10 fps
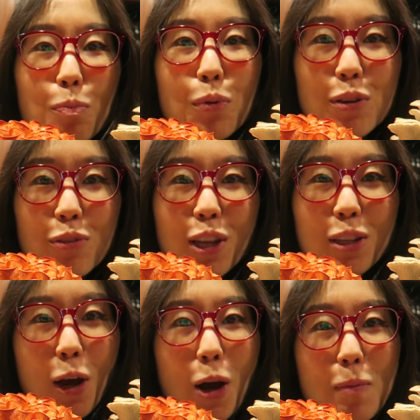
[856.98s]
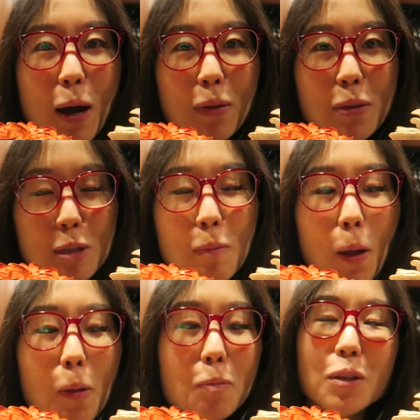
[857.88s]
to briefly talk about the
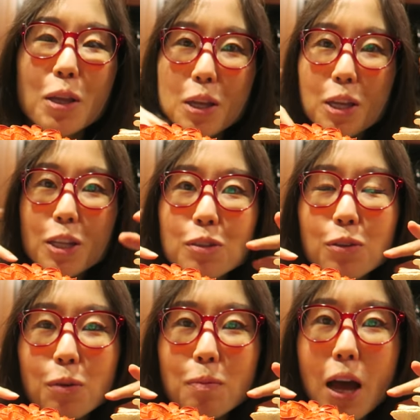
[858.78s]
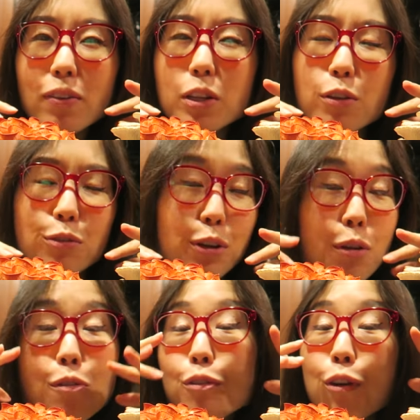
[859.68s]
smell. Each of them have a different
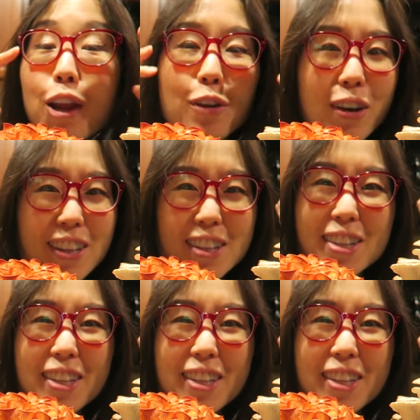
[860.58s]
fragrance.